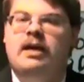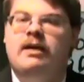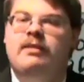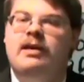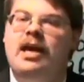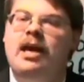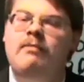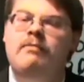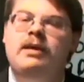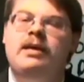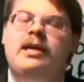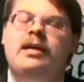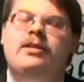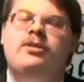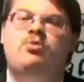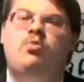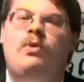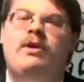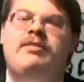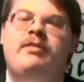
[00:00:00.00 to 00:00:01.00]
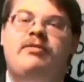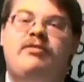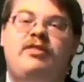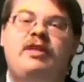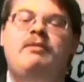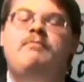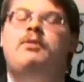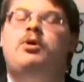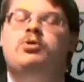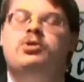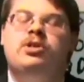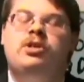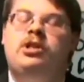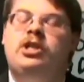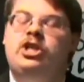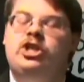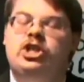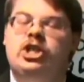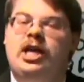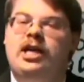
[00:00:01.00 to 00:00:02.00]
The game begins with the most
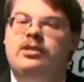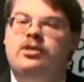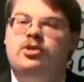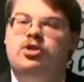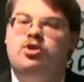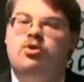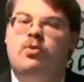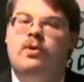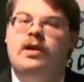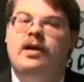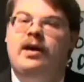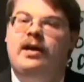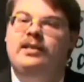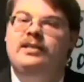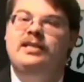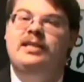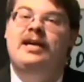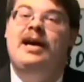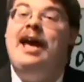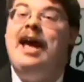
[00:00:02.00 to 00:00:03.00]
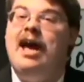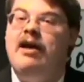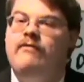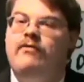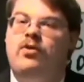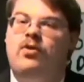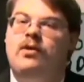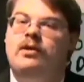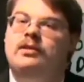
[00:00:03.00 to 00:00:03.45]
cliched story idea ever,